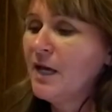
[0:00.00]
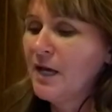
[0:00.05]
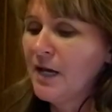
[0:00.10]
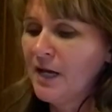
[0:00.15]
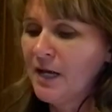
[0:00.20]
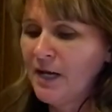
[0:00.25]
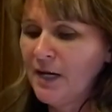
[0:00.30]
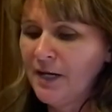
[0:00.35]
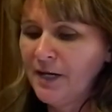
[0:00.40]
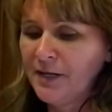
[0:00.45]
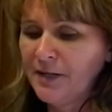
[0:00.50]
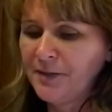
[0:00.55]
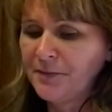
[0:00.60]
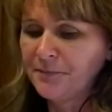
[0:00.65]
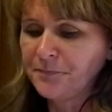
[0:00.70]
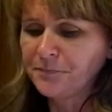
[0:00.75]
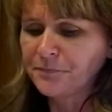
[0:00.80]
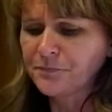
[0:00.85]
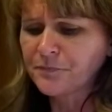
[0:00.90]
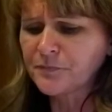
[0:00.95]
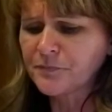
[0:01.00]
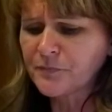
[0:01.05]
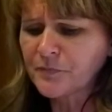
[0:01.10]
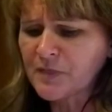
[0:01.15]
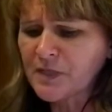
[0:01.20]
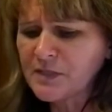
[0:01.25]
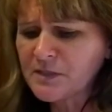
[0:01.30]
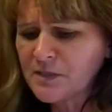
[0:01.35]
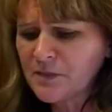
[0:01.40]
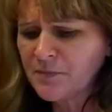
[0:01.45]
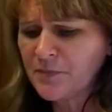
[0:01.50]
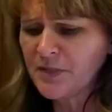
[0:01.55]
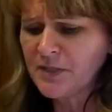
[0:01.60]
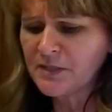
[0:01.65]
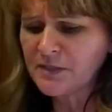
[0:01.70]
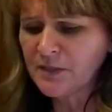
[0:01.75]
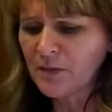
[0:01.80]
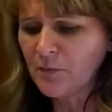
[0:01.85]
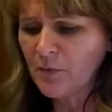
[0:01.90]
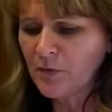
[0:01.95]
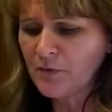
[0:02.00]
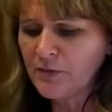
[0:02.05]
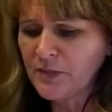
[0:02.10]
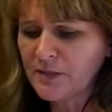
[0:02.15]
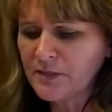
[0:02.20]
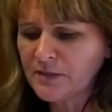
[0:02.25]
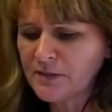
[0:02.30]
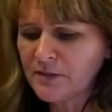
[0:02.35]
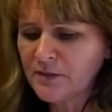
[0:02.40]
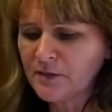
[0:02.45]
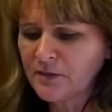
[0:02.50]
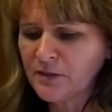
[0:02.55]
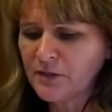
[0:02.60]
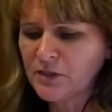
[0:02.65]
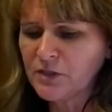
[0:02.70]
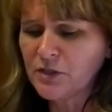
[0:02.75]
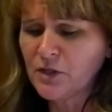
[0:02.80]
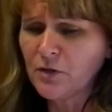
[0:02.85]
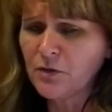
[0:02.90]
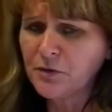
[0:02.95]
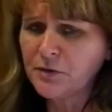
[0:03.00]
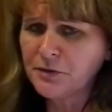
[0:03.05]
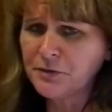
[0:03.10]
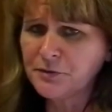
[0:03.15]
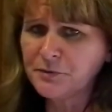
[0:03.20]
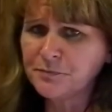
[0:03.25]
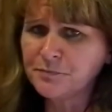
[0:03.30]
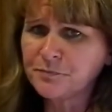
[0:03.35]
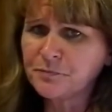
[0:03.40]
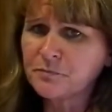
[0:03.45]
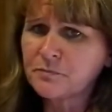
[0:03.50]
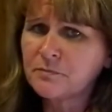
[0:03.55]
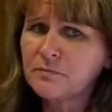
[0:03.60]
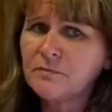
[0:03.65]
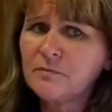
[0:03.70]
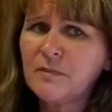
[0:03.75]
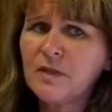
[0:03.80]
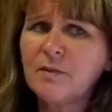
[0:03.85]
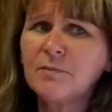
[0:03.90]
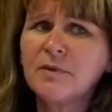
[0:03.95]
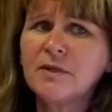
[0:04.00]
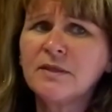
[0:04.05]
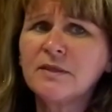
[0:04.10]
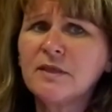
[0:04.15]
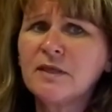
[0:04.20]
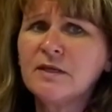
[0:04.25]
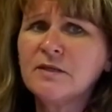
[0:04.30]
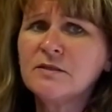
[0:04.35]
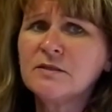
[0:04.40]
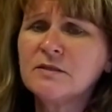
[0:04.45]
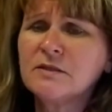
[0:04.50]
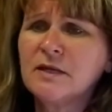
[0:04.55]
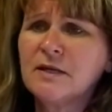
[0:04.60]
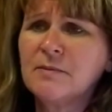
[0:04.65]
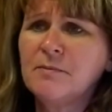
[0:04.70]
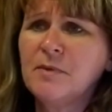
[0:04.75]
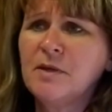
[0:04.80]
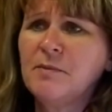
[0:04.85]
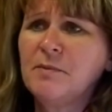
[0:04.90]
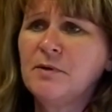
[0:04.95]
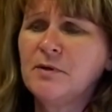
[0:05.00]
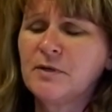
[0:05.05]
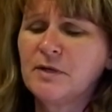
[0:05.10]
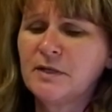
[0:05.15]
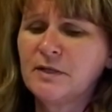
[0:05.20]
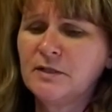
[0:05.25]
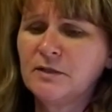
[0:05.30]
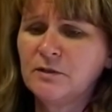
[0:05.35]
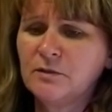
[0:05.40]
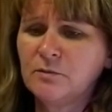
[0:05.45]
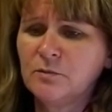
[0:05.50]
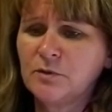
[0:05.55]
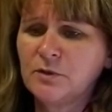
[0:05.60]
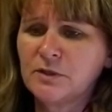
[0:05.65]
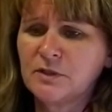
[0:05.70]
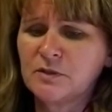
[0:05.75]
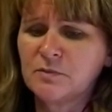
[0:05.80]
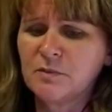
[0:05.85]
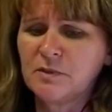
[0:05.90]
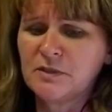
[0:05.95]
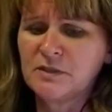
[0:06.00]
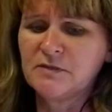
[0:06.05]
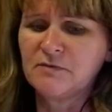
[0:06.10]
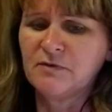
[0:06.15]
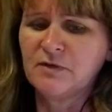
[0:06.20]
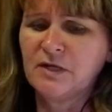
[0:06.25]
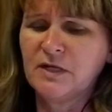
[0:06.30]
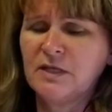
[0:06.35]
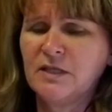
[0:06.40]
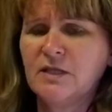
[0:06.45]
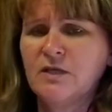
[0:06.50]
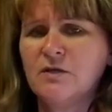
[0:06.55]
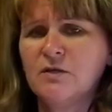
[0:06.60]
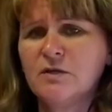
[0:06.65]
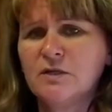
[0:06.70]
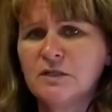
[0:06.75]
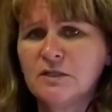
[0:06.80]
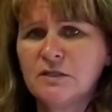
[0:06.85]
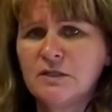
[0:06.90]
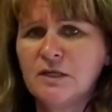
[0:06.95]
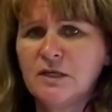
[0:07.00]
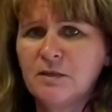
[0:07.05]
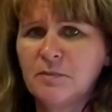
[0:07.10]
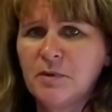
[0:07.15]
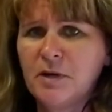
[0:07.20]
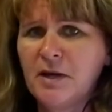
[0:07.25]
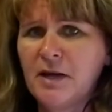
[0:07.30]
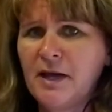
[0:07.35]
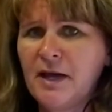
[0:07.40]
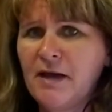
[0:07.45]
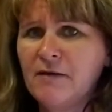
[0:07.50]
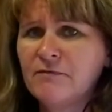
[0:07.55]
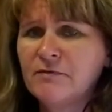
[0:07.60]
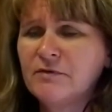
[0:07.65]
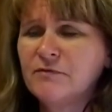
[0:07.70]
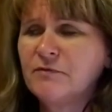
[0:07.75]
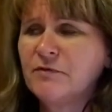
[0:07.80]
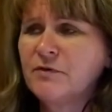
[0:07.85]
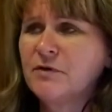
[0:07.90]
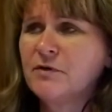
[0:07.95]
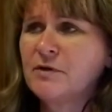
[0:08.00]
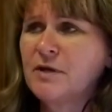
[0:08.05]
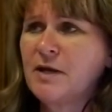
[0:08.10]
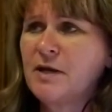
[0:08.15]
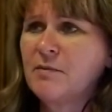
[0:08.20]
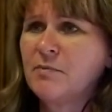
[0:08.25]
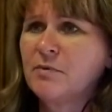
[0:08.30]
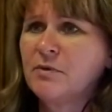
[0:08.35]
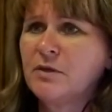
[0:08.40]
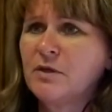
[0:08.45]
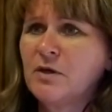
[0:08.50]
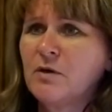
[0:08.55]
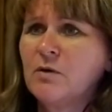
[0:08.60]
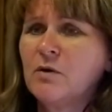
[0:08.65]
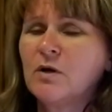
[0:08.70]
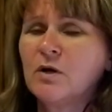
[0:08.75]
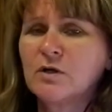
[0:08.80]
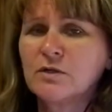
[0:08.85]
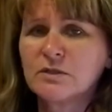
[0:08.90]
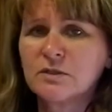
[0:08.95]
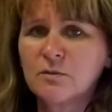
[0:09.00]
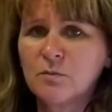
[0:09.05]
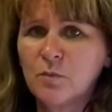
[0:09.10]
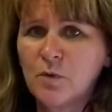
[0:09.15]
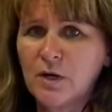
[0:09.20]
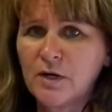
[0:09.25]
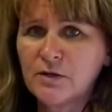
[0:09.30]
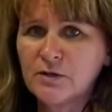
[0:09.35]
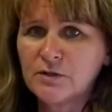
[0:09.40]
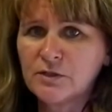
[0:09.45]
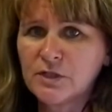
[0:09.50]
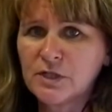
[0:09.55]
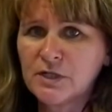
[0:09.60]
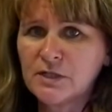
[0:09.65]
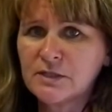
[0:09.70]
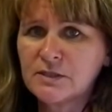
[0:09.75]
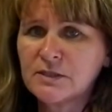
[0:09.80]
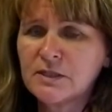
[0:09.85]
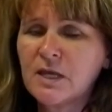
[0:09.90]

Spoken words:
Some things I won't necessarily show you, but things that maybe are getting a little more expensive again that you could think about having for your camper though are some water jugs.